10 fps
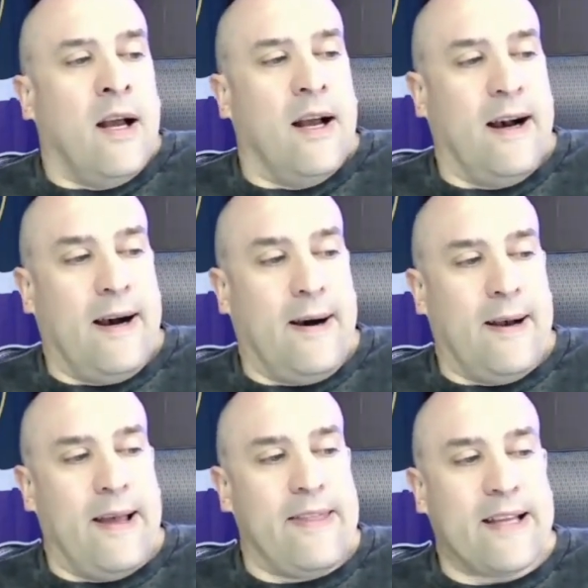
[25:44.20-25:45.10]

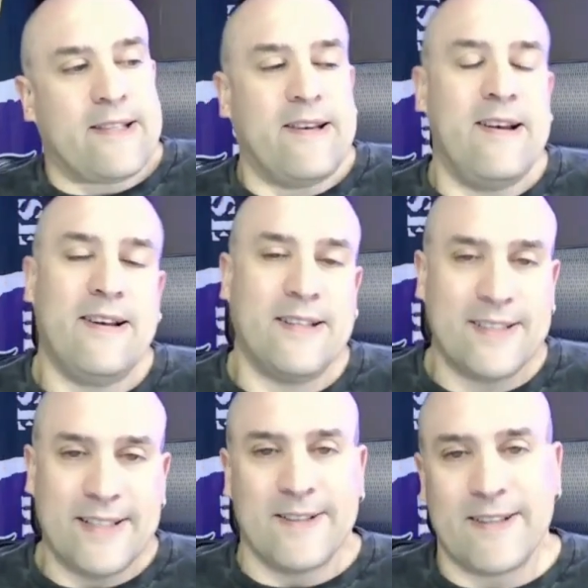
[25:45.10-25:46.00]
And that's,
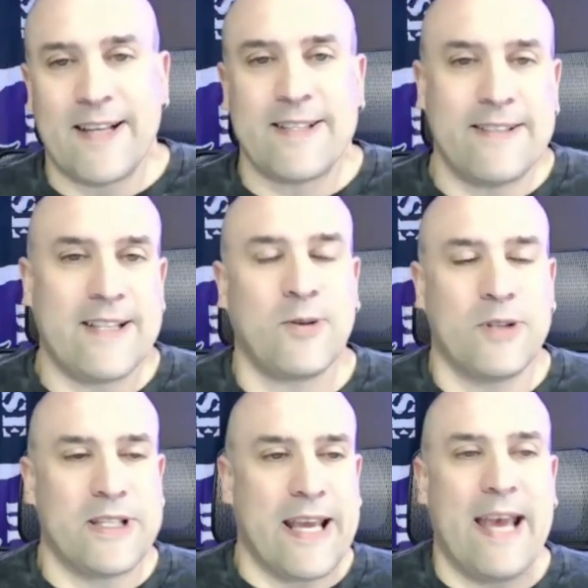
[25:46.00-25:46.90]
that's
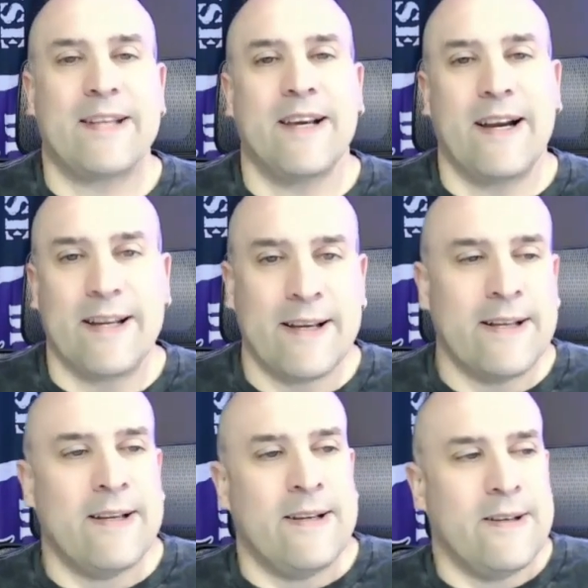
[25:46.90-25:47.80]
what
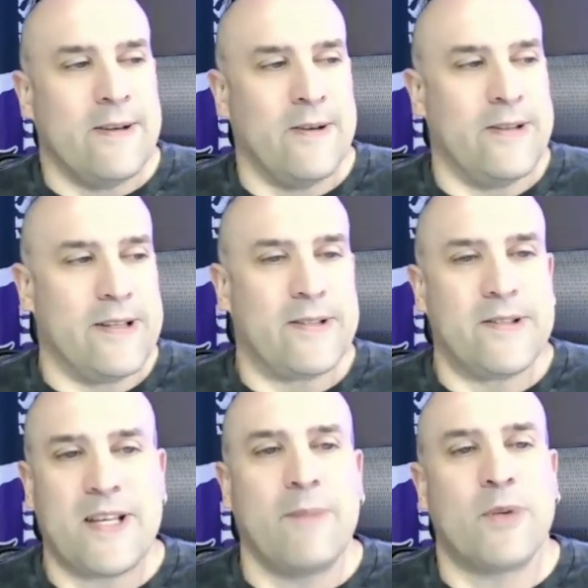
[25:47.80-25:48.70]
the
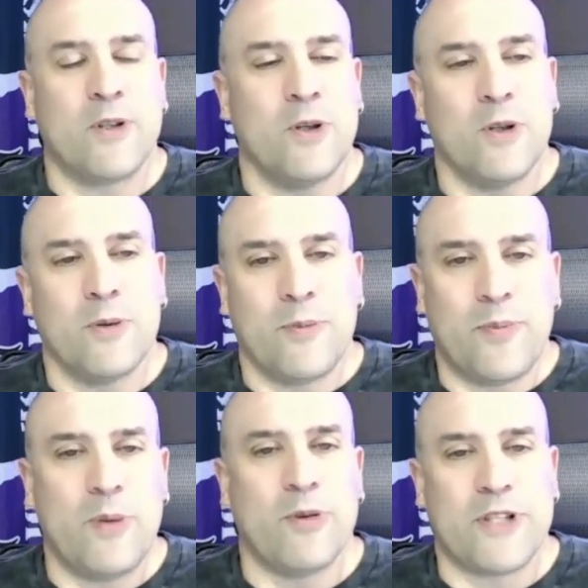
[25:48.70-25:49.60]
skeptical
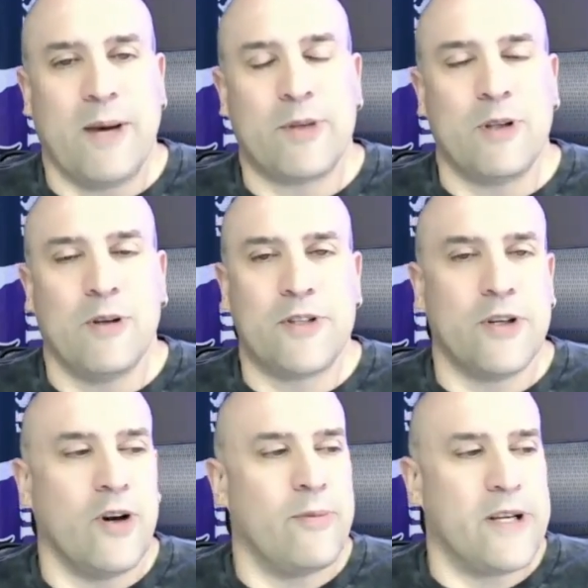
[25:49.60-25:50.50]
of
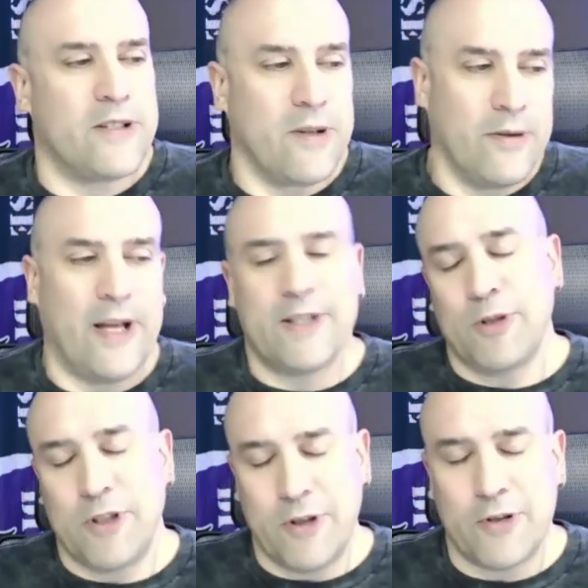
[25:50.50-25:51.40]
zero RBs, that's
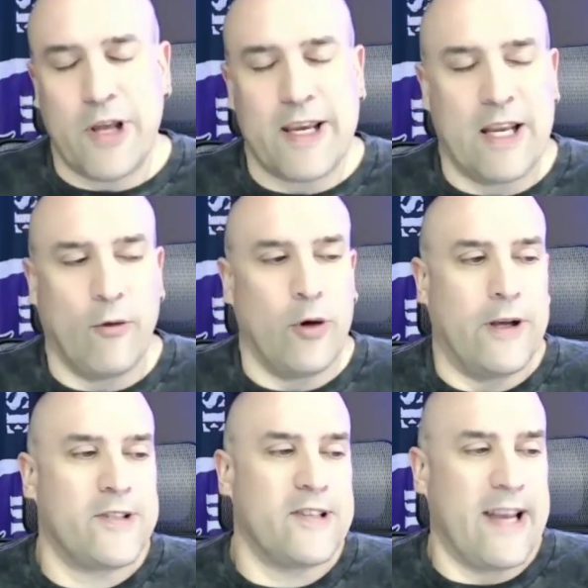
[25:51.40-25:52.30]
what you're just taking everyone
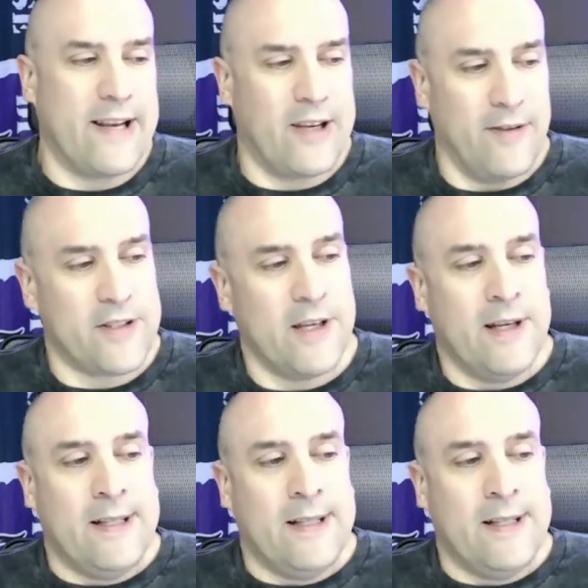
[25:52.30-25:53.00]
else's handcuffs.